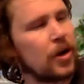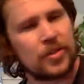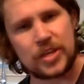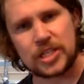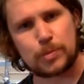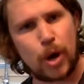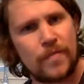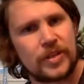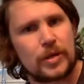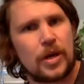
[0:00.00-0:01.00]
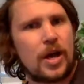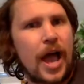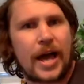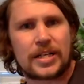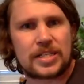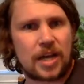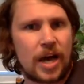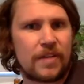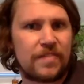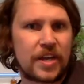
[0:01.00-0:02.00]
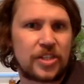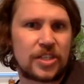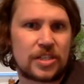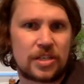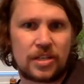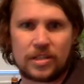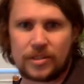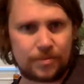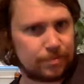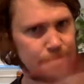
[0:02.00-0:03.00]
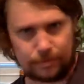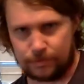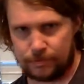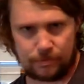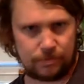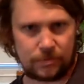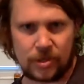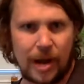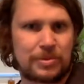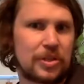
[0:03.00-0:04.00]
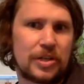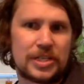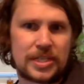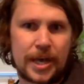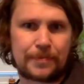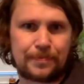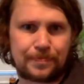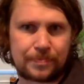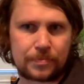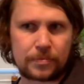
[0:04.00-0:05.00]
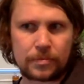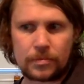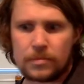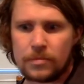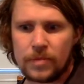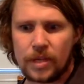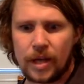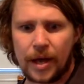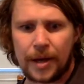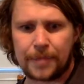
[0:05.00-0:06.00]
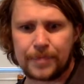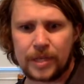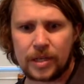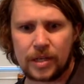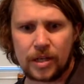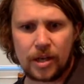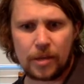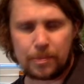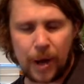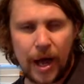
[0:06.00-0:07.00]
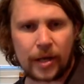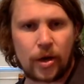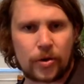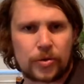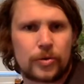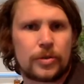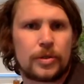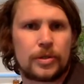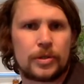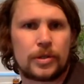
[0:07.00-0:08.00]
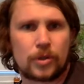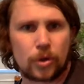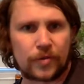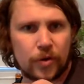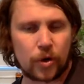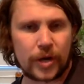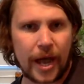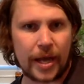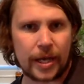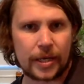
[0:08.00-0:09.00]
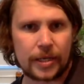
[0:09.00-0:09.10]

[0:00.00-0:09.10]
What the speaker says: This is perfect. Add a side of veggies. You're absolutely set. Buy local. Look for organic.